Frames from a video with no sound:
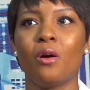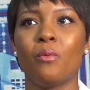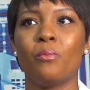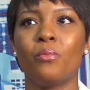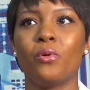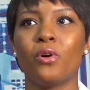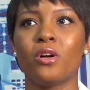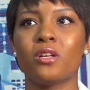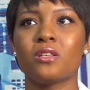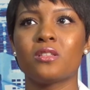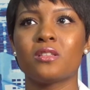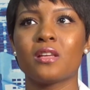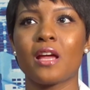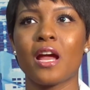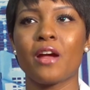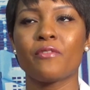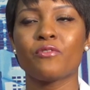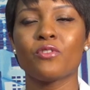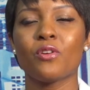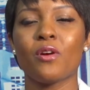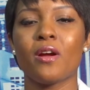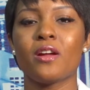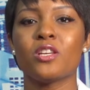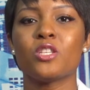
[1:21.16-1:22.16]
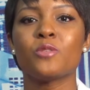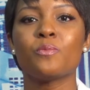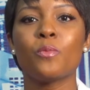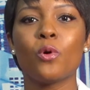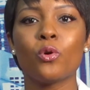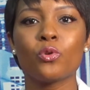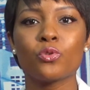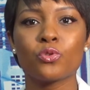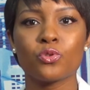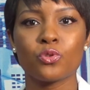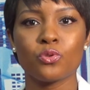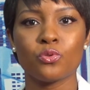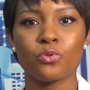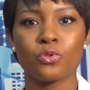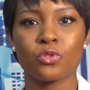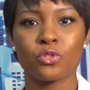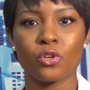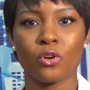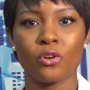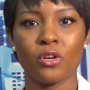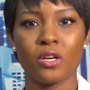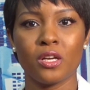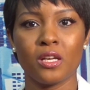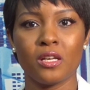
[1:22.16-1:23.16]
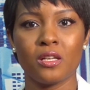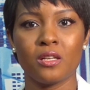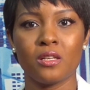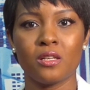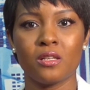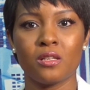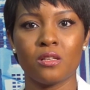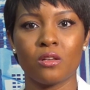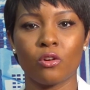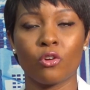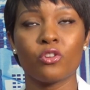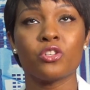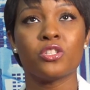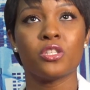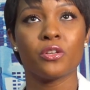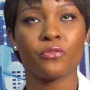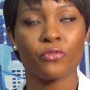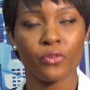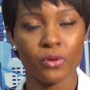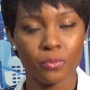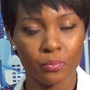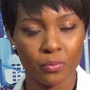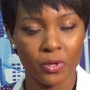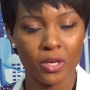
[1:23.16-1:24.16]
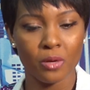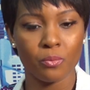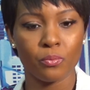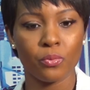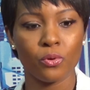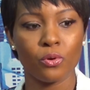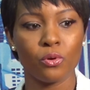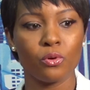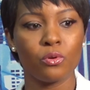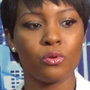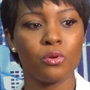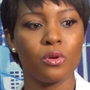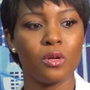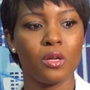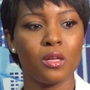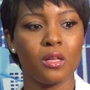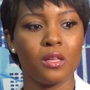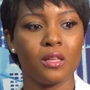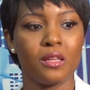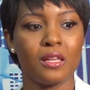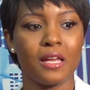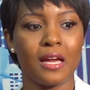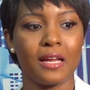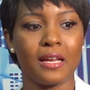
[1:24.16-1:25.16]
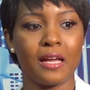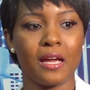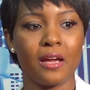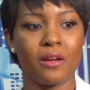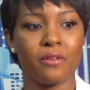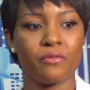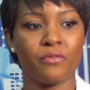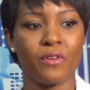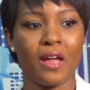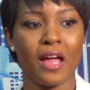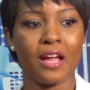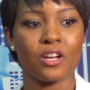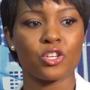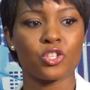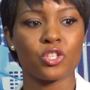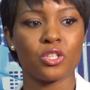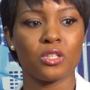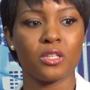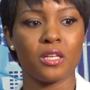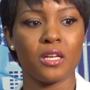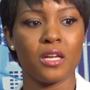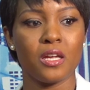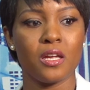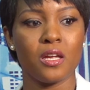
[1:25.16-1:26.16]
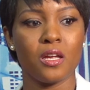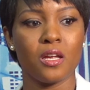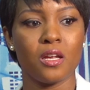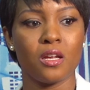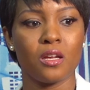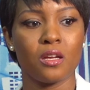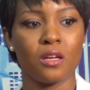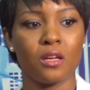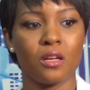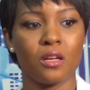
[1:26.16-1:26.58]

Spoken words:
But after I spoke to certain or different people that have actually